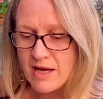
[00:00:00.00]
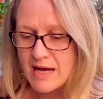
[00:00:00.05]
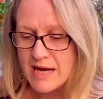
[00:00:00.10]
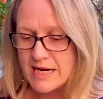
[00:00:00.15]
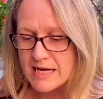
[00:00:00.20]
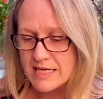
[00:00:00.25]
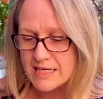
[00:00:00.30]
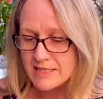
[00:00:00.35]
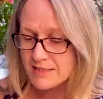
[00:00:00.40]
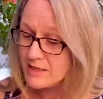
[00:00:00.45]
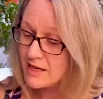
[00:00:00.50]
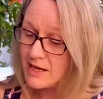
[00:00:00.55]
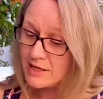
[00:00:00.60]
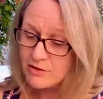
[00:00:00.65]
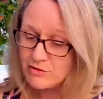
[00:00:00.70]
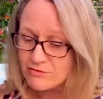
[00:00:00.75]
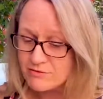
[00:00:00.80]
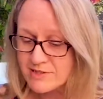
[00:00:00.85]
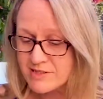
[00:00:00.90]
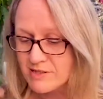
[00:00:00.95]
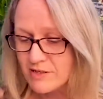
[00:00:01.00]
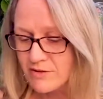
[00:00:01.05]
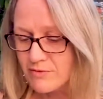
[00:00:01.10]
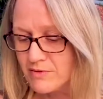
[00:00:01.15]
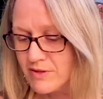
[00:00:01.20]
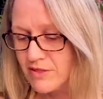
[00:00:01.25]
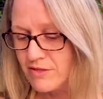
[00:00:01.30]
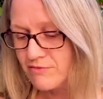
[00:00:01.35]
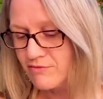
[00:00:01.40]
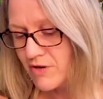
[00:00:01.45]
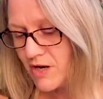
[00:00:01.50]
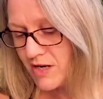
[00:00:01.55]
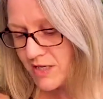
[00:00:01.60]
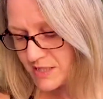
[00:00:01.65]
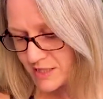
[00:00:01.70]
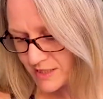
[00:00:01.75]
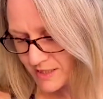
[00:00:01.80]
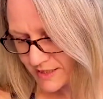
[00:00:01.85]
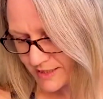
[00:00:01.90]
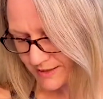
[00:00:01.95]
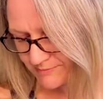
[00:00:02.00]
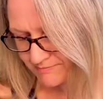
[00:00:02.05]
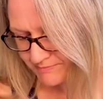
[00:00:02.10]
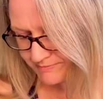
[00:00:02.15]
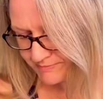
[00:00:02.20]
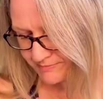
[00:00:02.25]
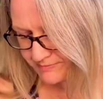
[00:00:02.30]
And also with the writing,